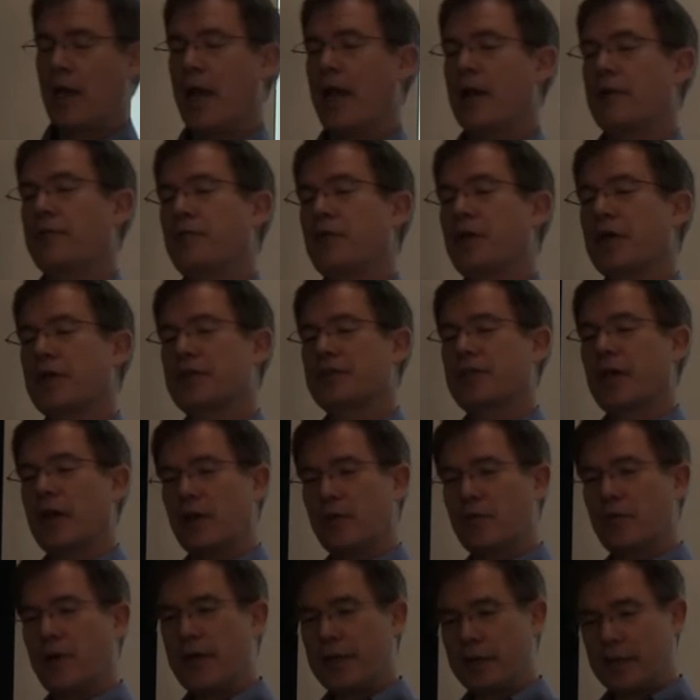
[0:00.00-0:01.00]
and if we
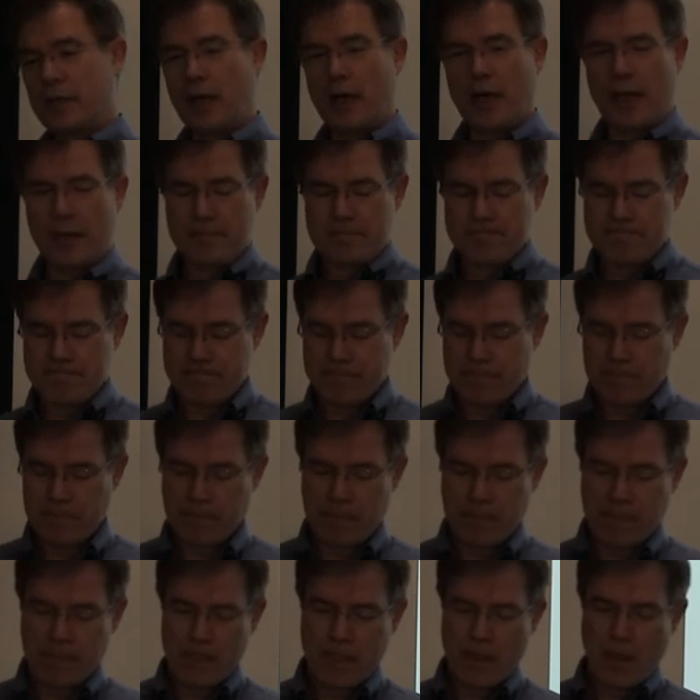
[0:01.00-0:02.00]
accelerate time,
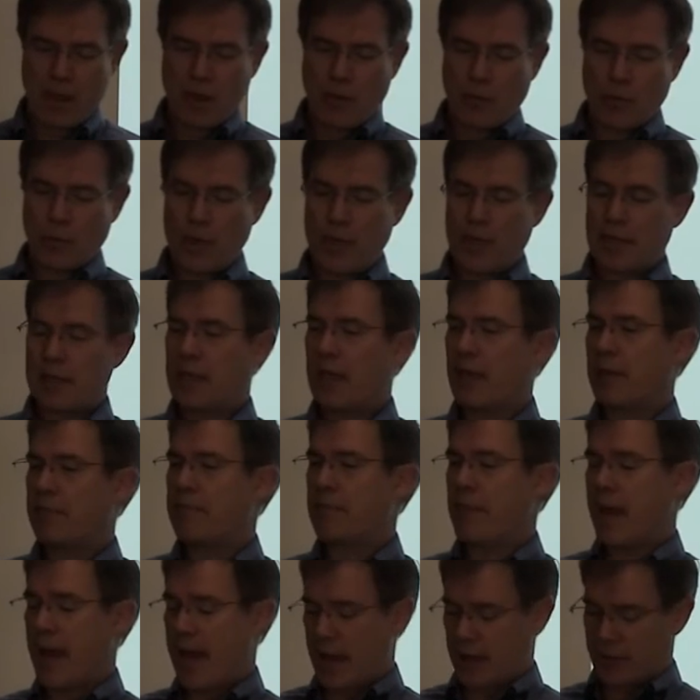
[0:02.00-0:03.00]
we
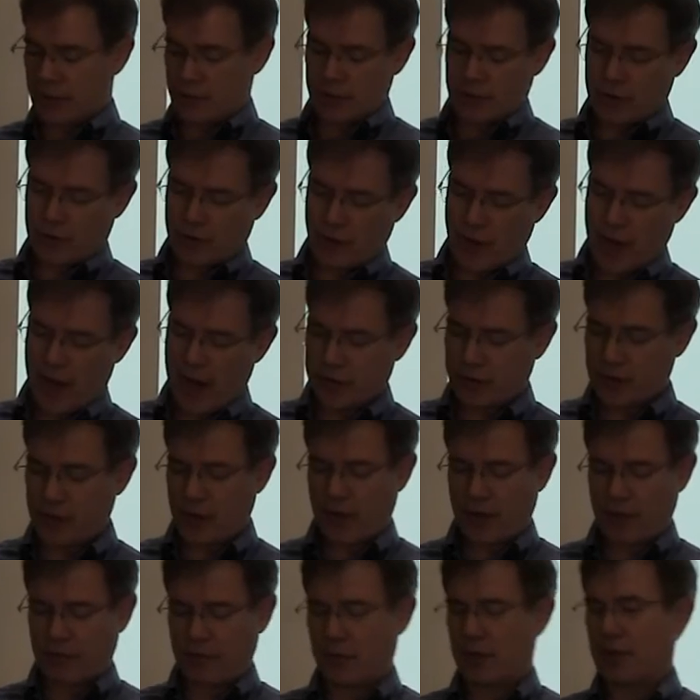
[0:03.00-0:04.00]
can match
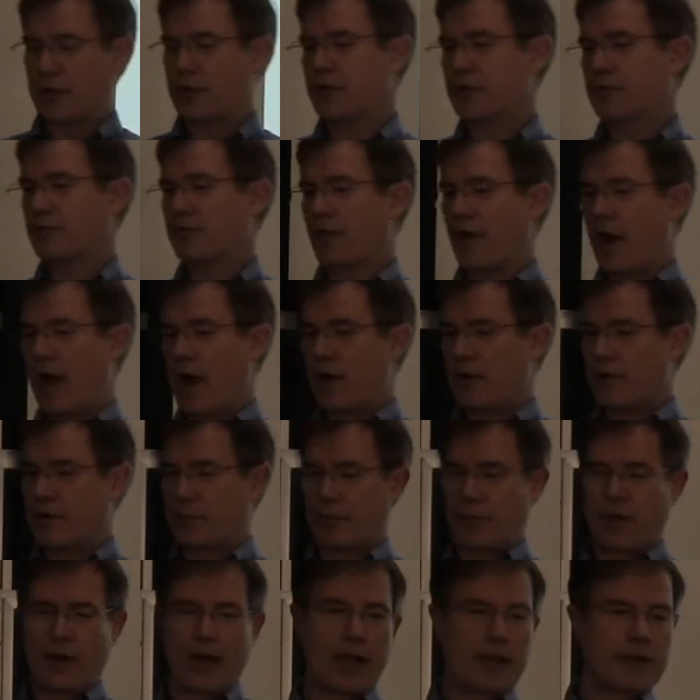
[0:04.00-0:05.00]
Grashof, Reynolds, Froude,
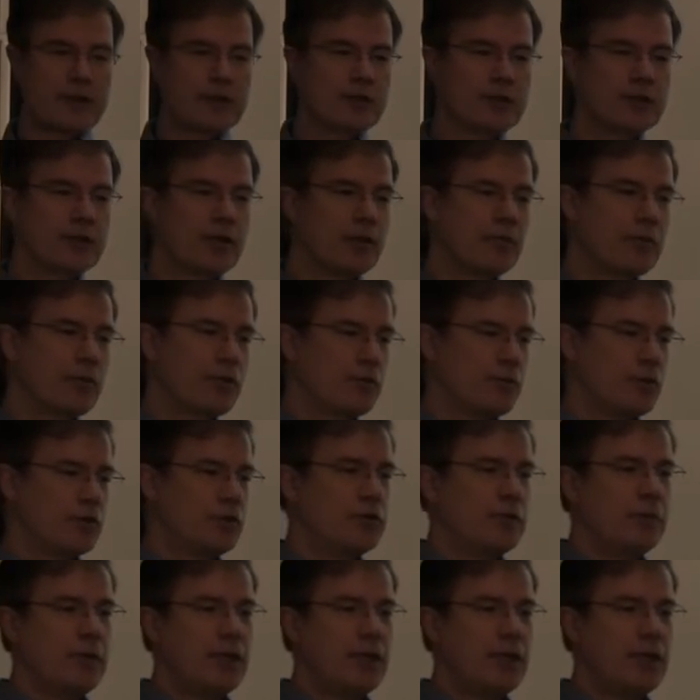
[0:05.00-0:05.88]
and Prandtl number, which